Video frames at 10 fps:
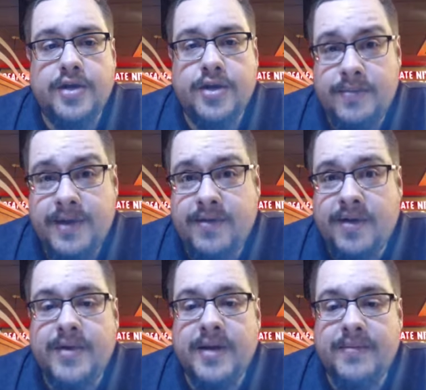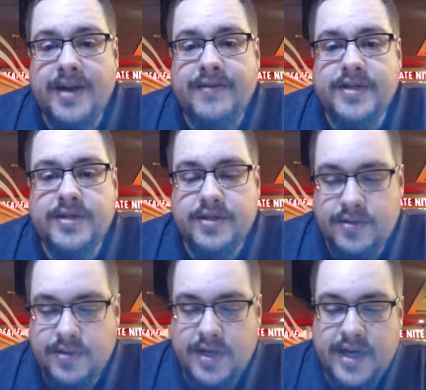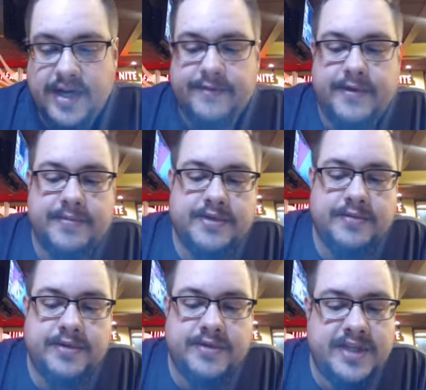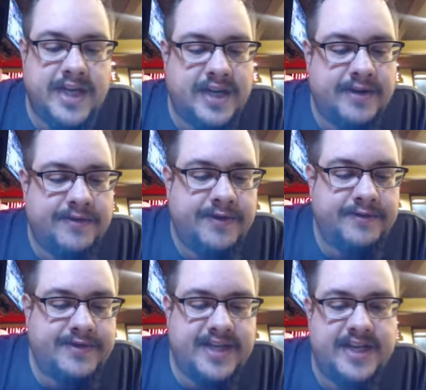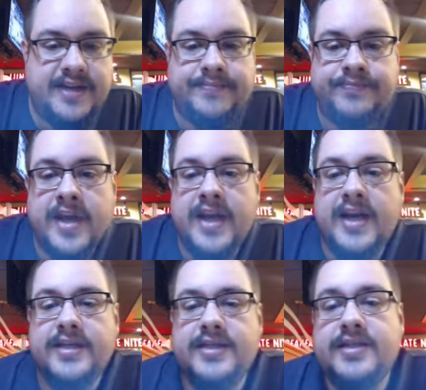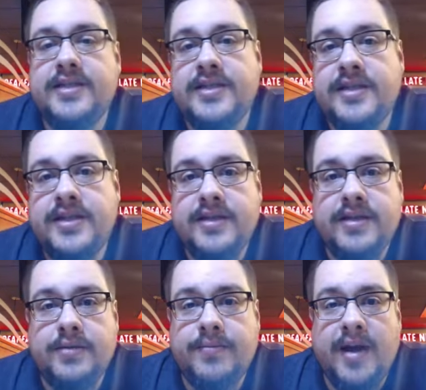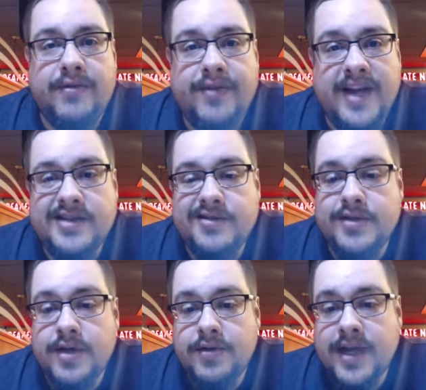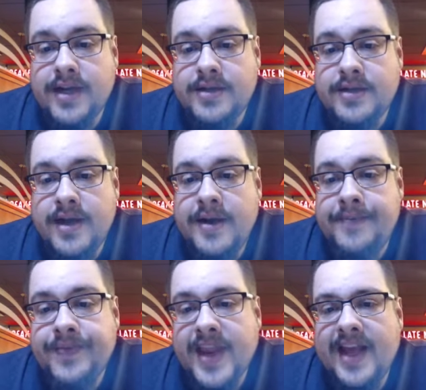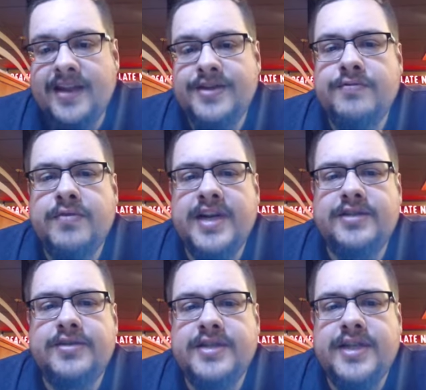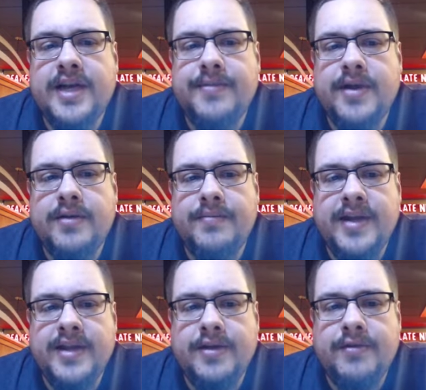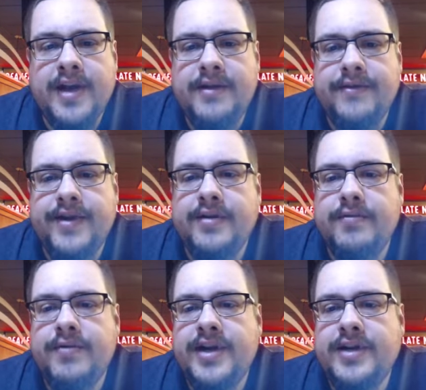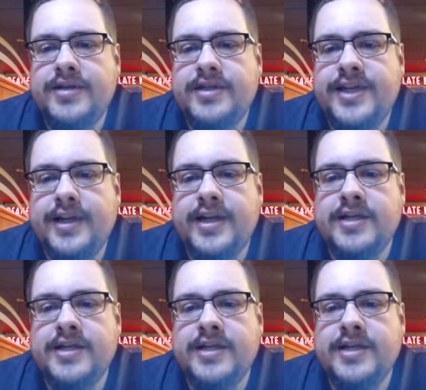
could be wrong, but I believe it's a negative number. So we'll choose negative 15 just to see um, how fast or slow that is. And there's one extra step. Um, in the create event, we didn't check